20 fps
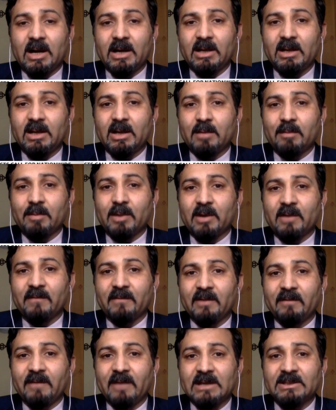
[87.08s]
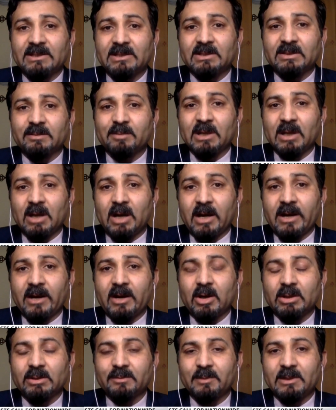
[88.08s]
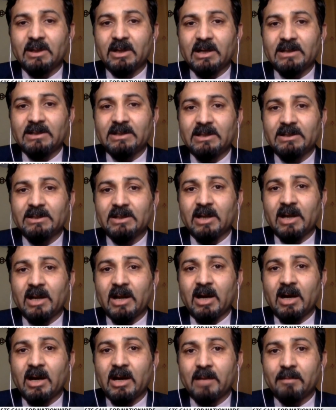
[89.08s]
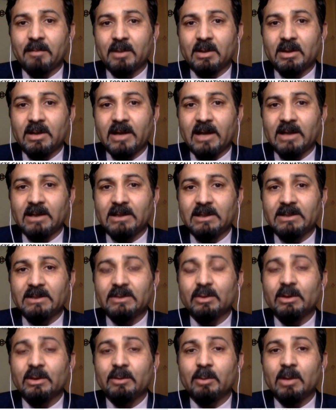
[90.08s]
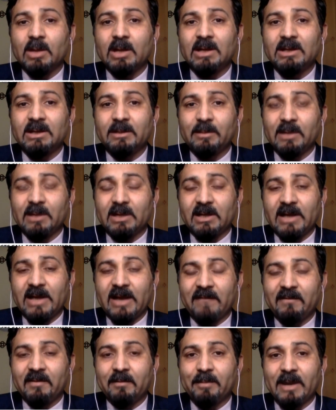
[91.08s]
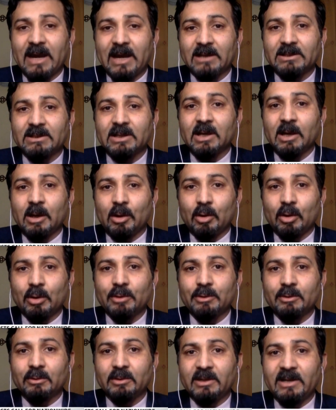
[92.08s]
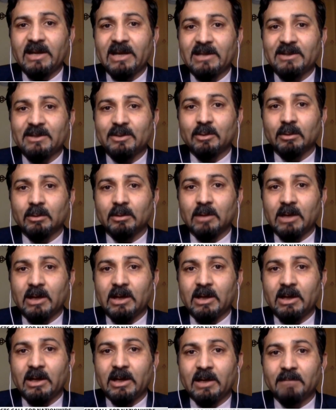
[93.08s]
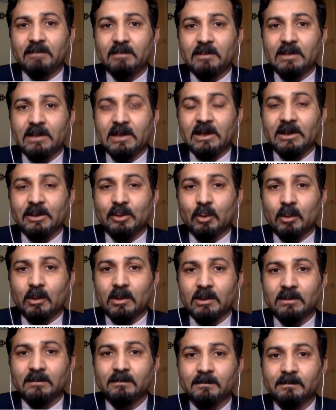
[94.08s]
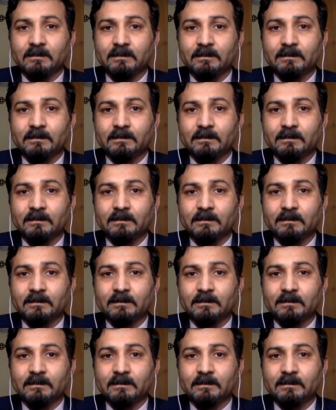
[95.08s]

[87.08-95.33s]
the higher the number of infections mean higher hospitalization and higher mortality, so it would ultimately have impact onto the death toll in total.